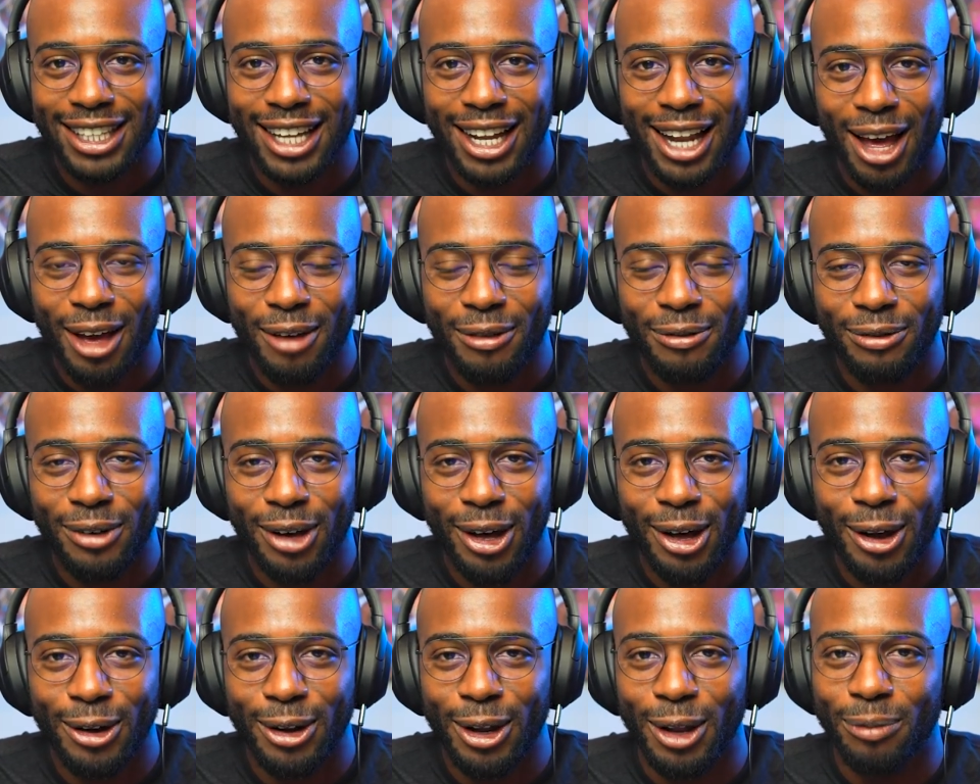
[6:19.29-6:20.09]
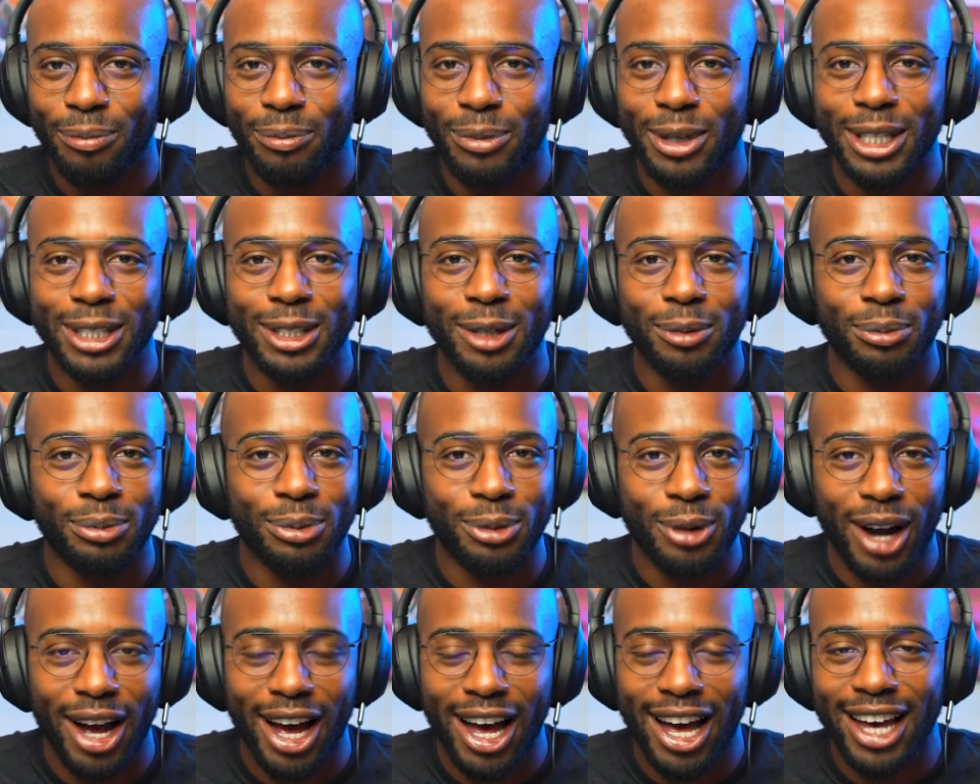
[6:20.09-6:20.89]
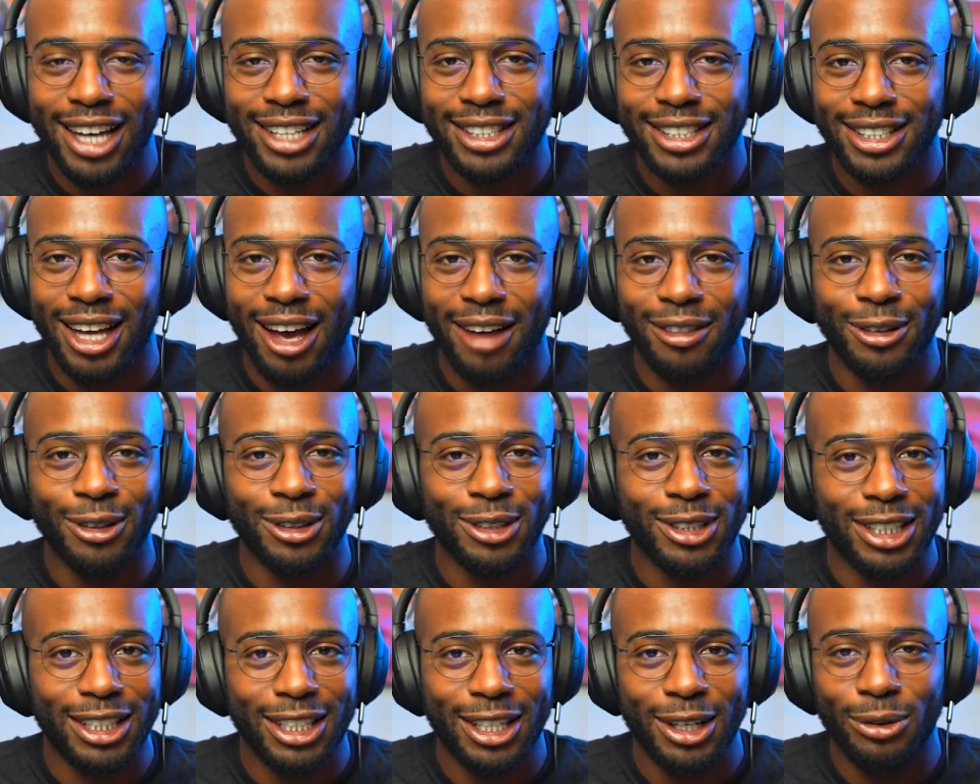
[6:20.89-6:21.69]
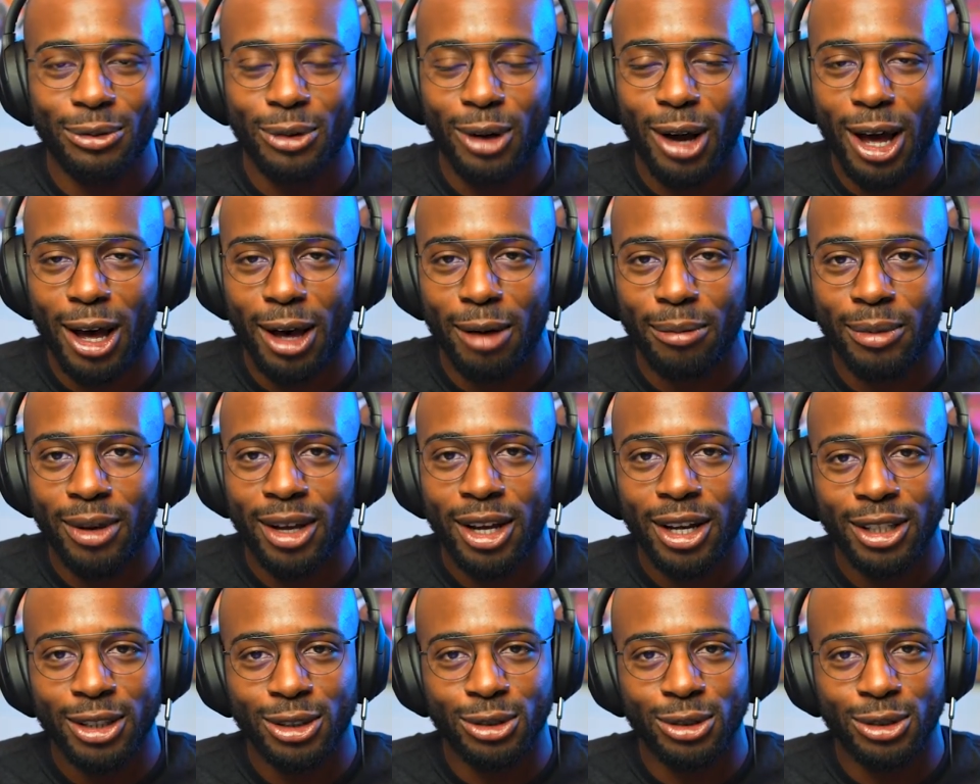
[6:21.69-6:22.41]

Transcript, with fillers: that I felt and be surprised and have their CD ROM